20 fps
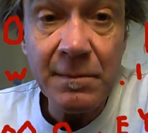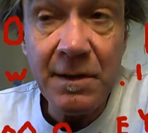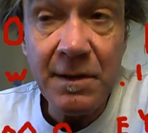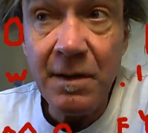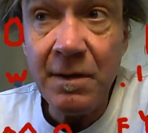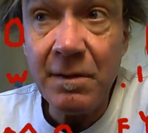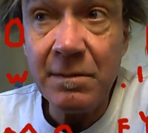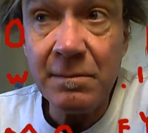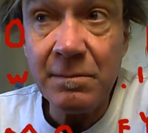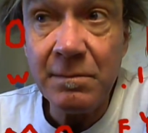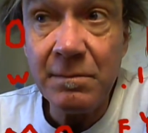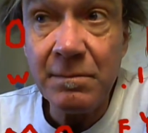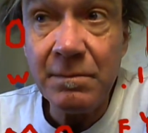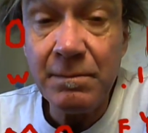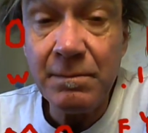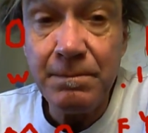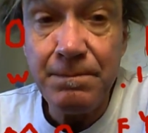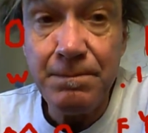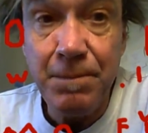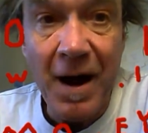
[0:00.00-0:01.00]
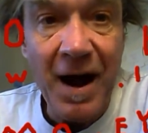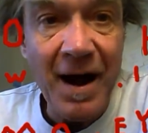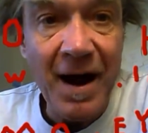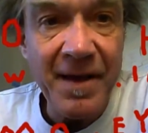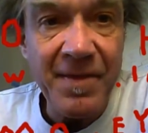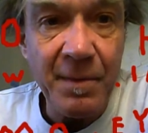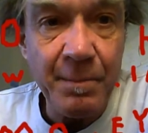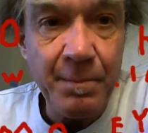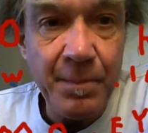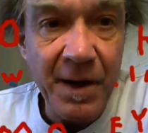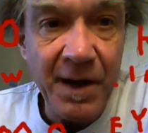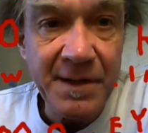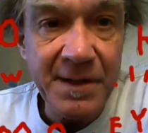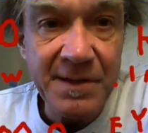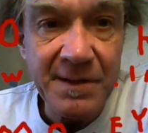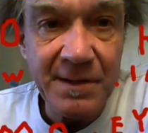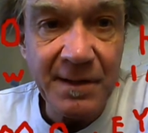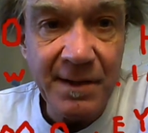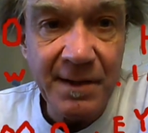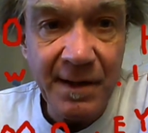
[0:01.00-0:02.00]
You don't buy the
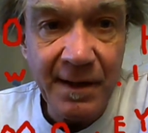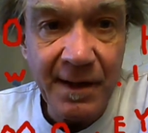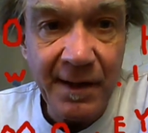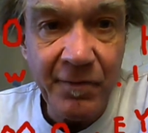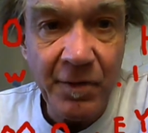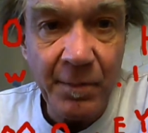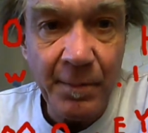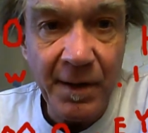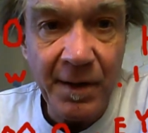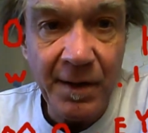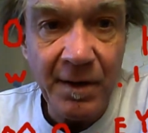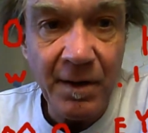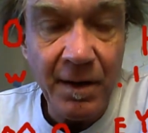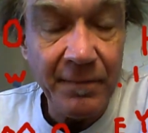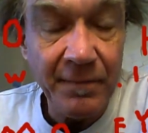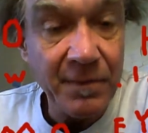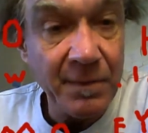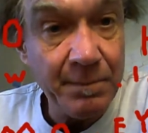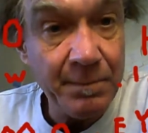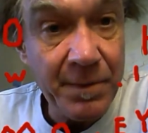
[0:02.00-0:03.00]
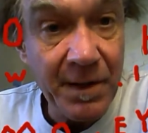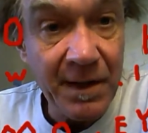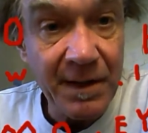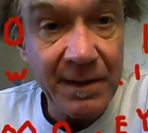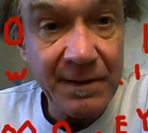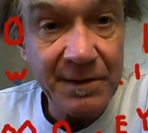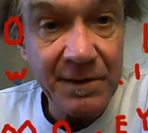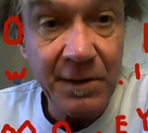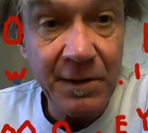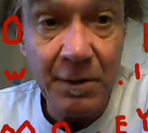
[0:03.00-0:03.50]
bus and kick everybody off the bus.